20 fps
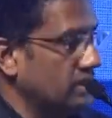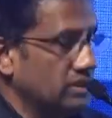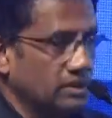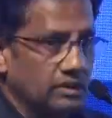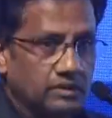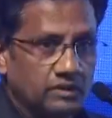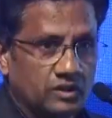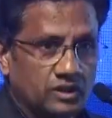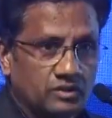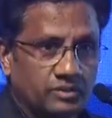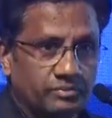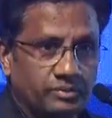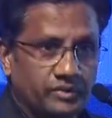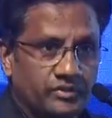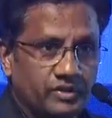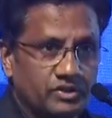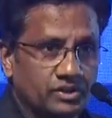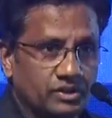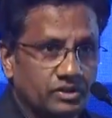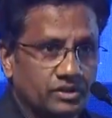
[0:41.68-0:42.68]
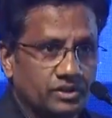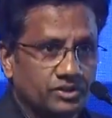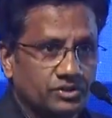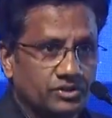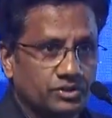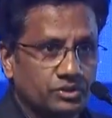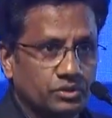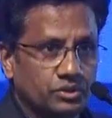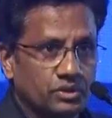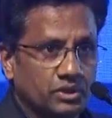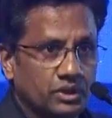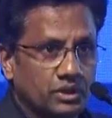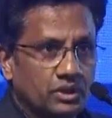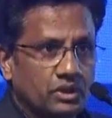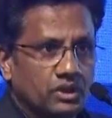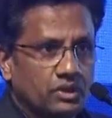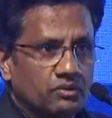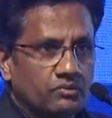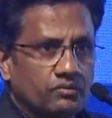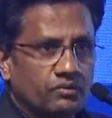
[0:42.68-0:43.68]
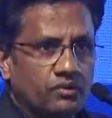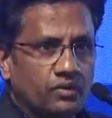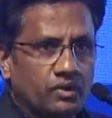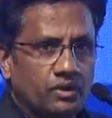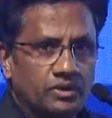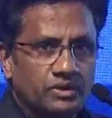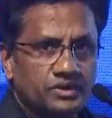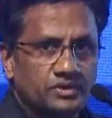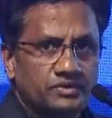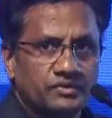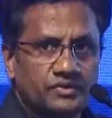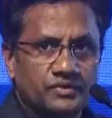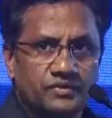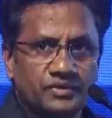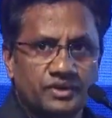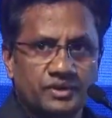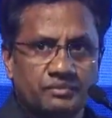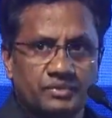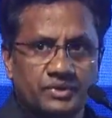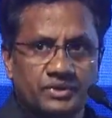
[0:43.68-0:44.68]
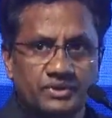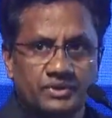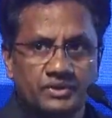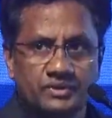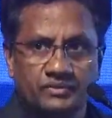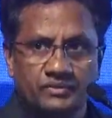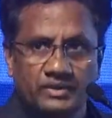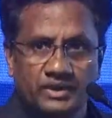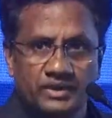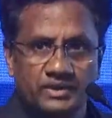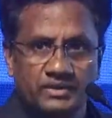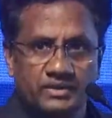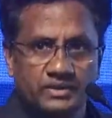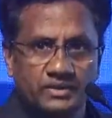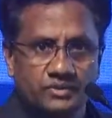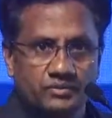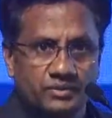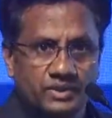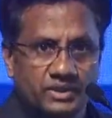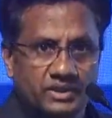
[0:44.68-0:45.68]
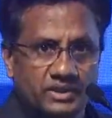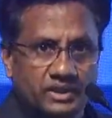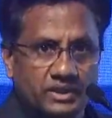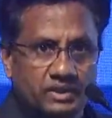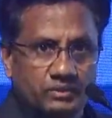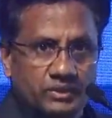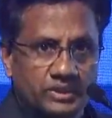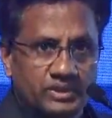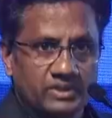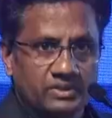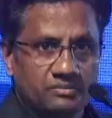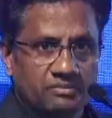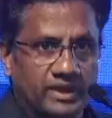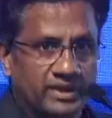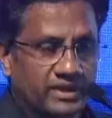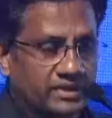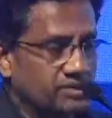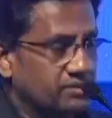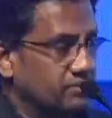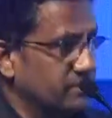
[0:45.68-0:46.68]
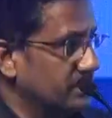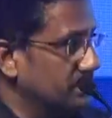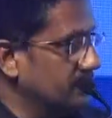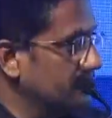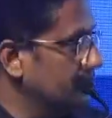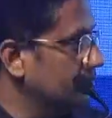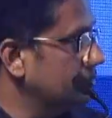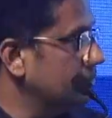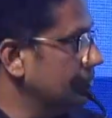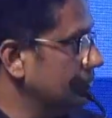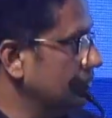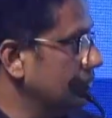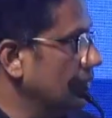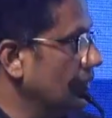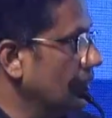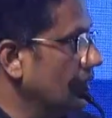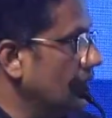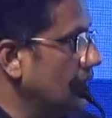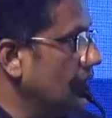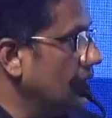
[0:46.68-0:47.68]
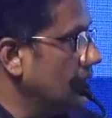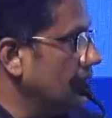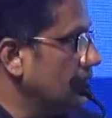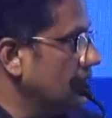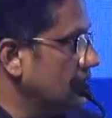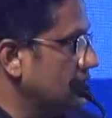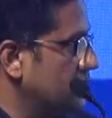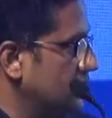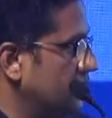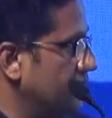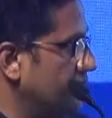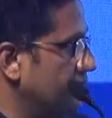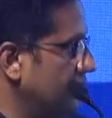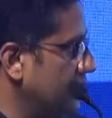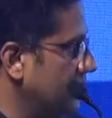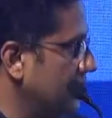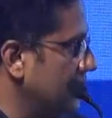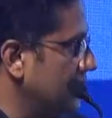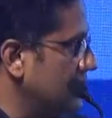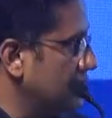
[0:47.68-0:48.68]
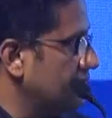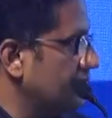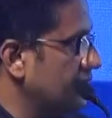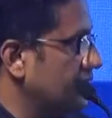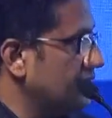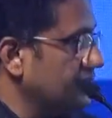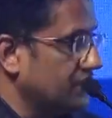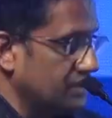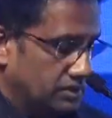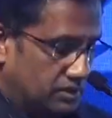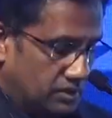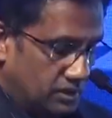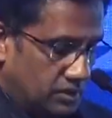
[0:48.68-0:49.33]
Dr. Praveen Chandra showed, 40 to 50% of the cases we deal with is bicuspid and significant calcification.